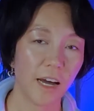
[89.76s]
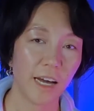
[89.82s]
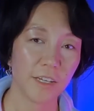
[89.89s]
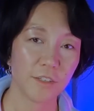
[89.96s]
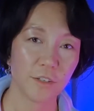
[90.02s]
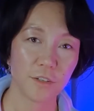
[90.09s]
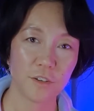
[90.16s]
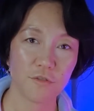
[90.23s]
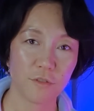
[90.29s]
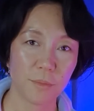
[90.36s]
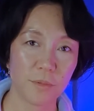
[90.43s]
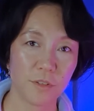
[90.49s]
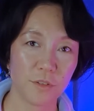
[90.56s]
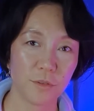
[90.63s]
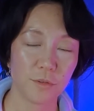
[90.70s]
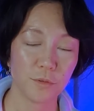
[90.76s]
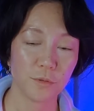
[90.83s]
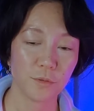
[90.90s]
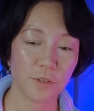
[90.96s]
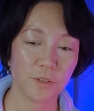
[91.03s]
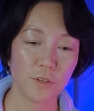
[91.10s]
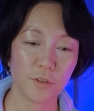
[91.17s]
I took a trip
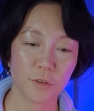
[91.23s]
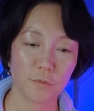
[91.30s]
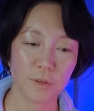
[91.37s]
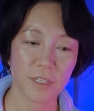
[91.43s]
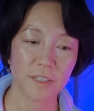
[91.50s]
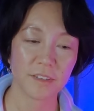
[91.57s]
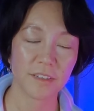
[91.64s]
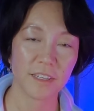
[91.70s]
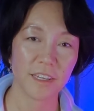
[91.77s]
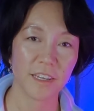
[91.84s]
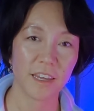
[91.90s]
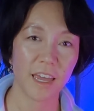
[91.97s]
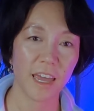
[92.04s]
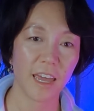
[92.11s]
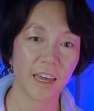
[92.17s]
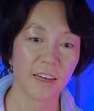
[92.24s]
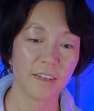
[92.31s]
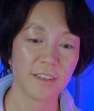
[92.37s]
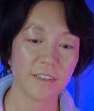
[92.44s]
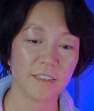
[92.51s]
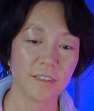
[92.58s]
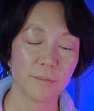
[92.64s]
to New York recently,
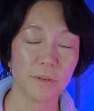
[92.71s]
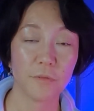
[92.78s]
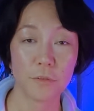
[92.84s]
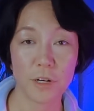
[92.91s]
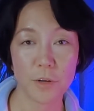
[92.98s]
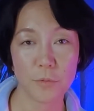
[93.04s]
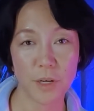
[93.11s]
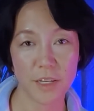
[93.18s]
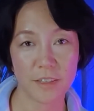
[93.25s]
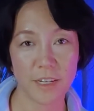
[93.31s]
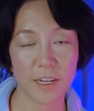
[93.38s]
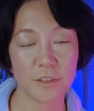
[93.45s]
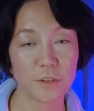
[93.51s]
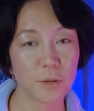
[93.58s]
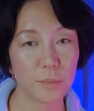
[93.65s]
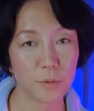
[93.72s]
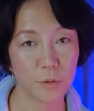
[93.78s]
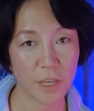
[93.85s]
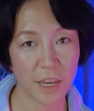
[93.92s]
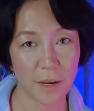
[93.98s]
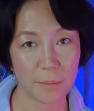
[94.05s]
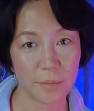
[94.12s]
and before I went, I took a
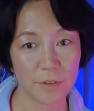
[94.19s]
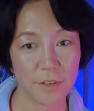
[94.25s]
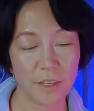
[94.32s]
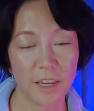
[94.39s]
boot camp.